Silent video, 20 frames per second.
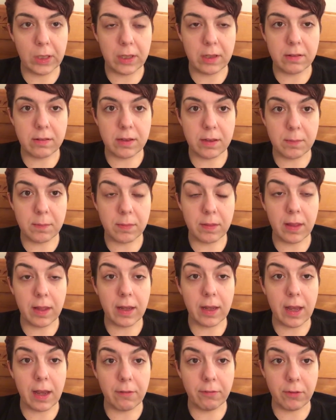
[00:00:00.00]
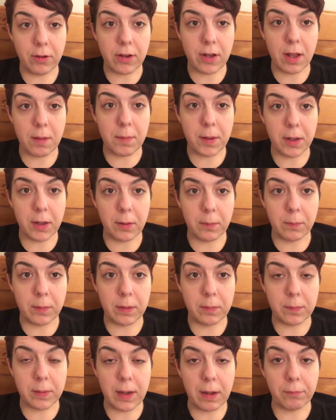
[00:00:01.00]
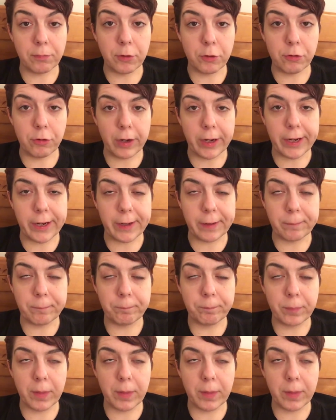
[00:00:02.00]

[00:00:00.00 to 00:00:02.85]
it seems like every time I go in we have to drain it.